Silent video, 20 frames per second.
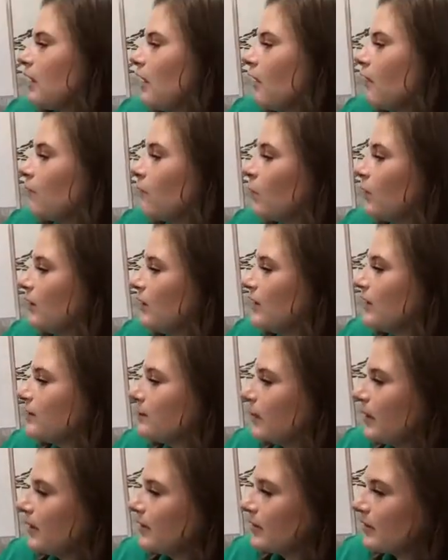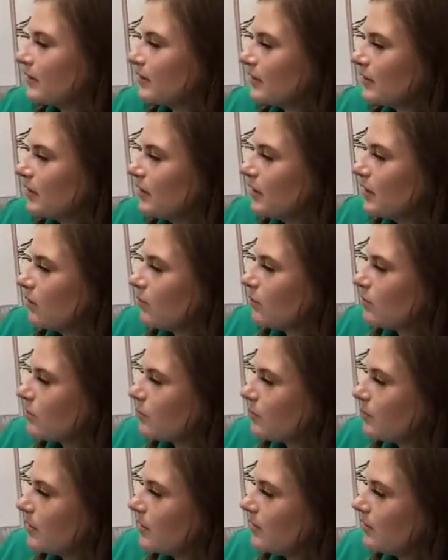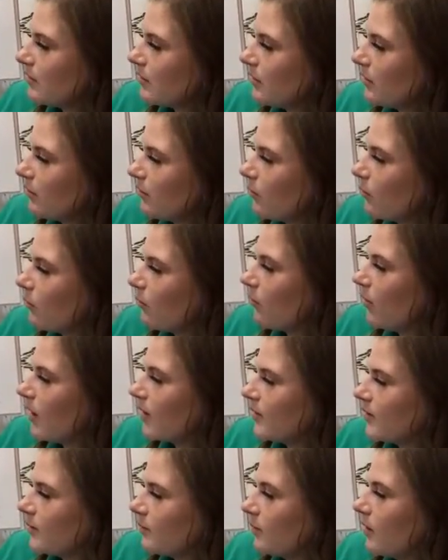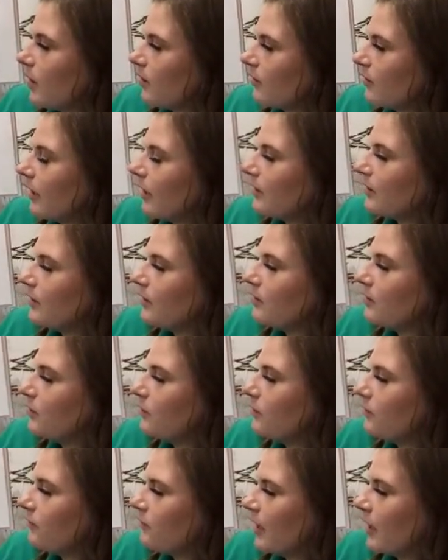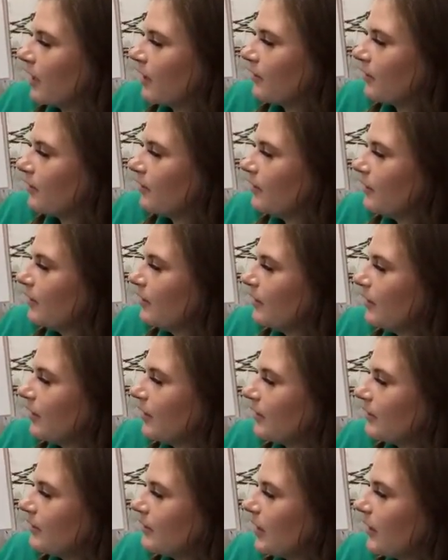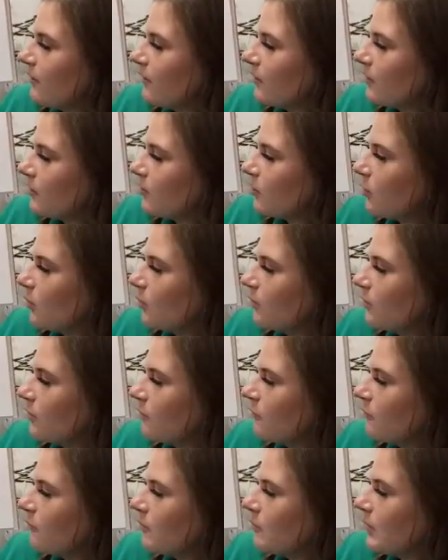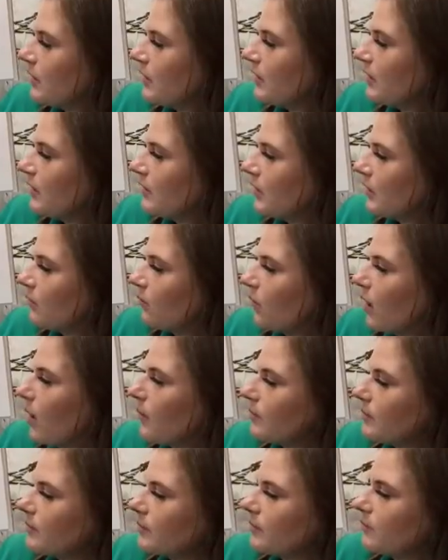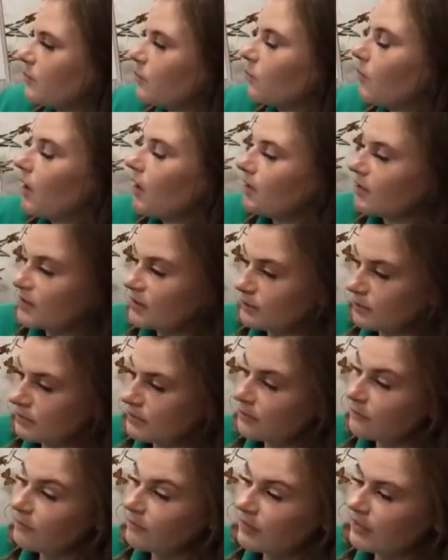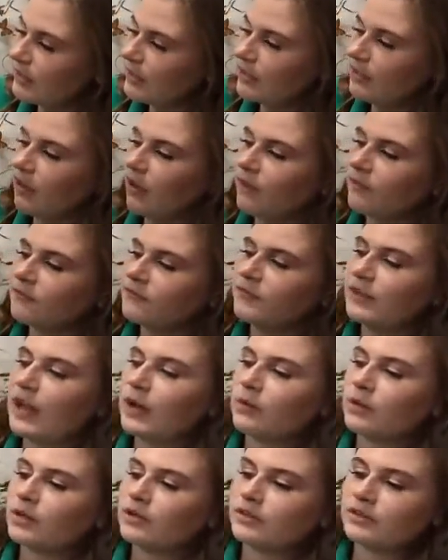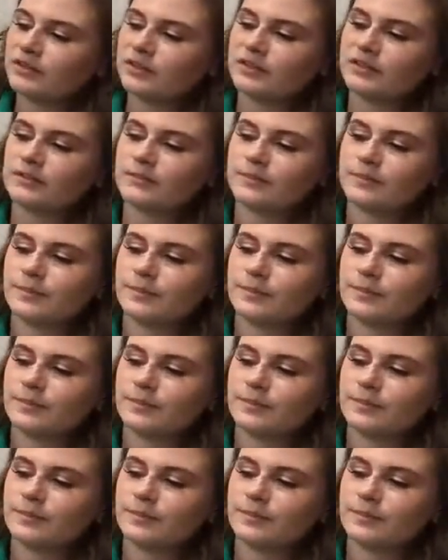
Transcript: Avoid these places, which bees or wasps are likely to defend. It's safer to observe bees and wasps, wasps feeding on flowers.